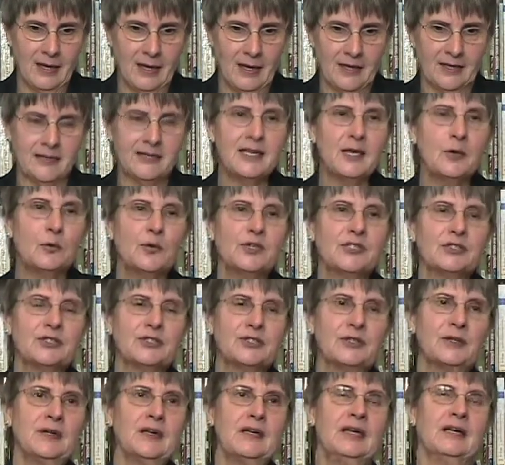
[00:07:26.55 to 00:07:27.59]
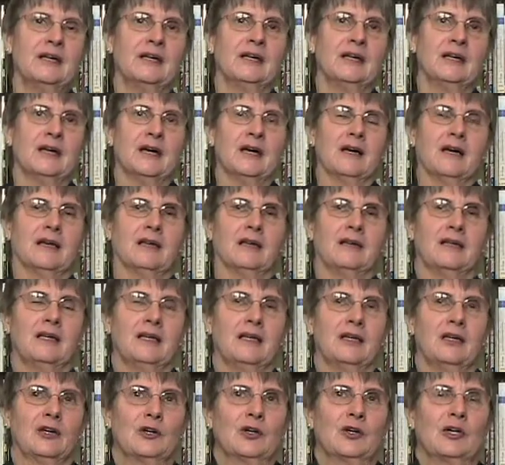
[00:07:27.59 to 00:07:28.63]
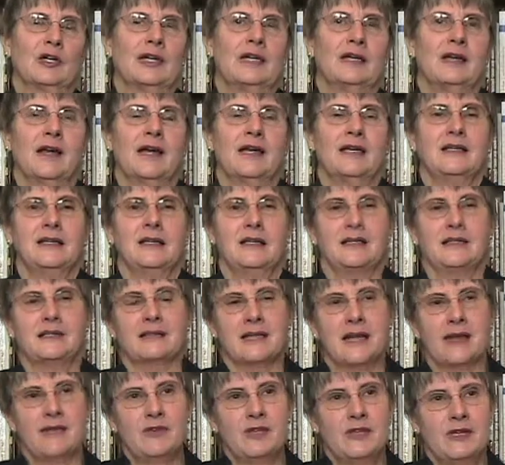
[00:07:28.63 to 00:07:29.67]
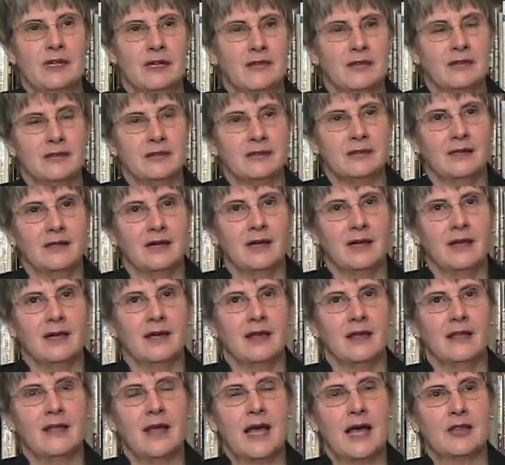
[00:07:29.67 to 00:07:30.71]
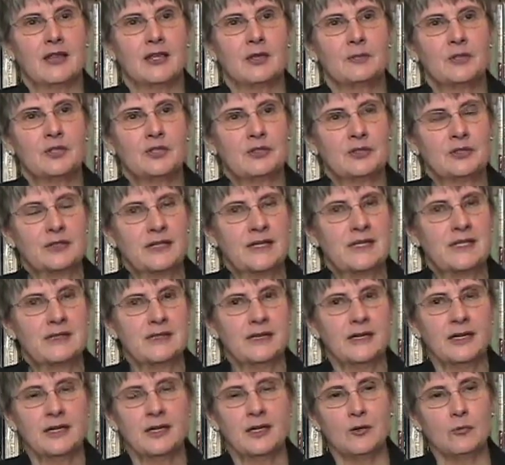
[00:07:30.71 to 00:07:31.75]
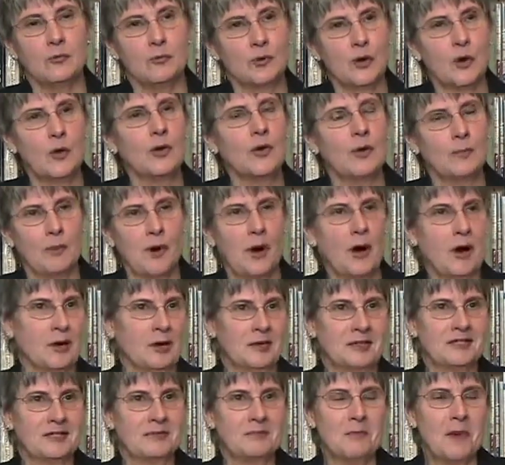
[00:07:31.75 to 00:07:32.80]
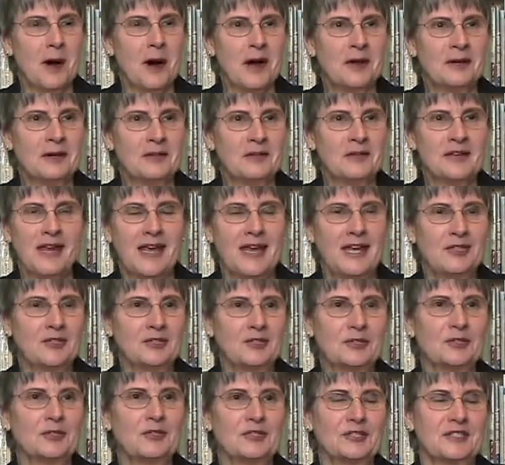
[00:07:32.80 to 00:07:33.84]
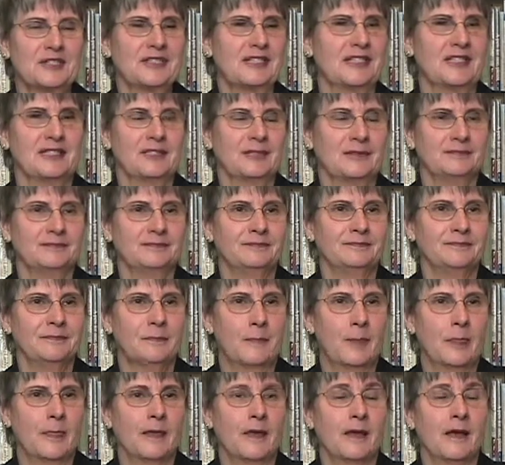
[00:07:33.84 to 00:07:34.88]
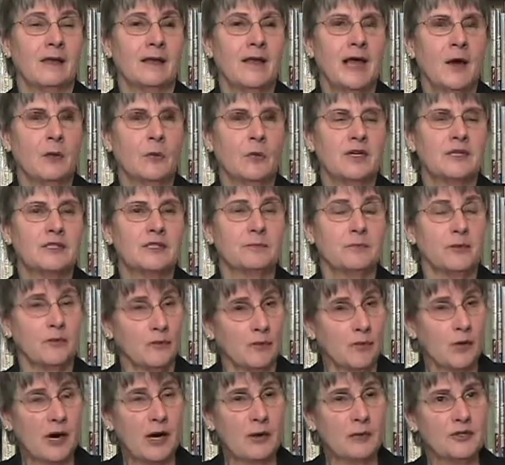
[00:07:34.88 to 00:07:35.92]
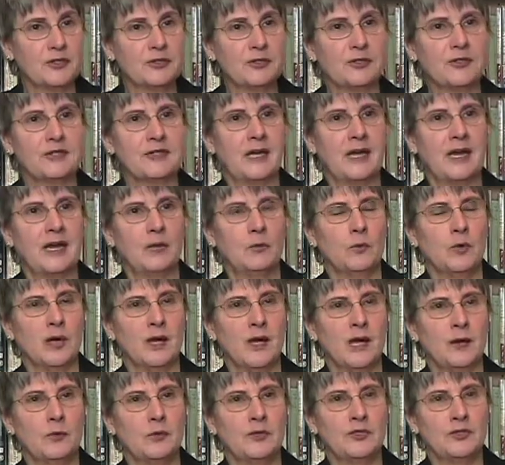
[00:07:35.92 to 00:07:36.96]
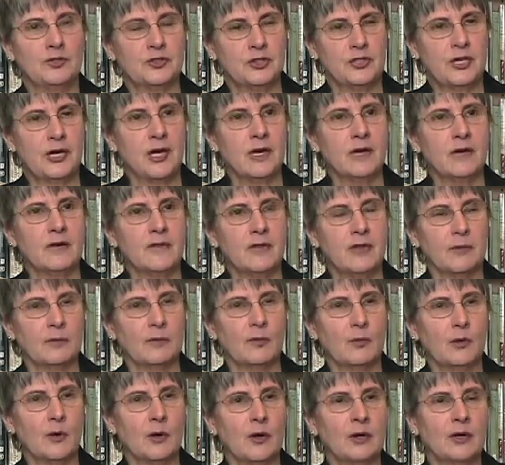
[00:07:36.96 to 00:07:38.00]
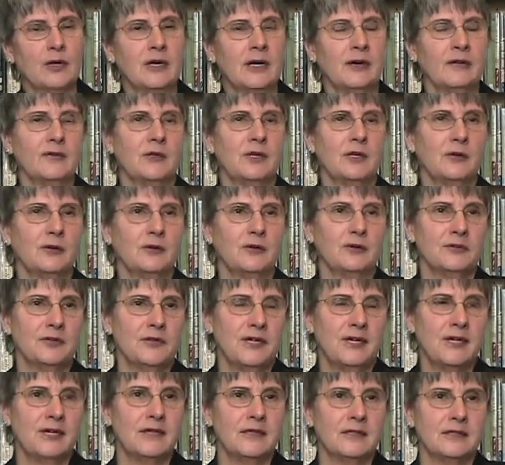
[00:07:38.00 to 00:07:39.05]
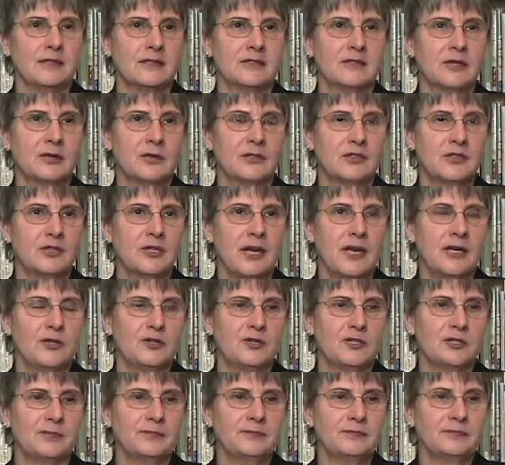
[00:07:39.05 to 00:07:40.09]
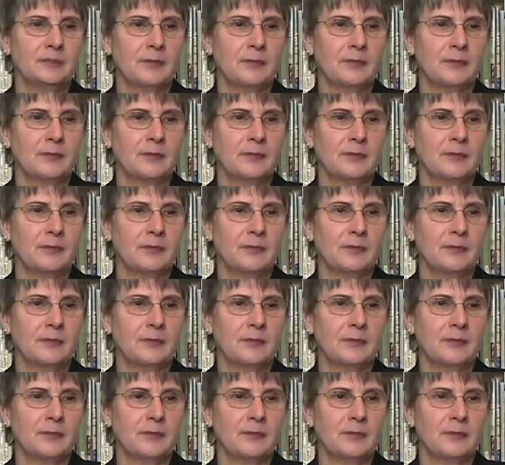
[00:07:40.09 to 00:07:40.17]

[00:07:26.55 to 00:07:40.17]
You see, it was during the early 1970s that the Missouri Synod broke apart, a modern-day church schism. That was before I was ordained, when I was chair of the board of the Lutheran Deaconess Association.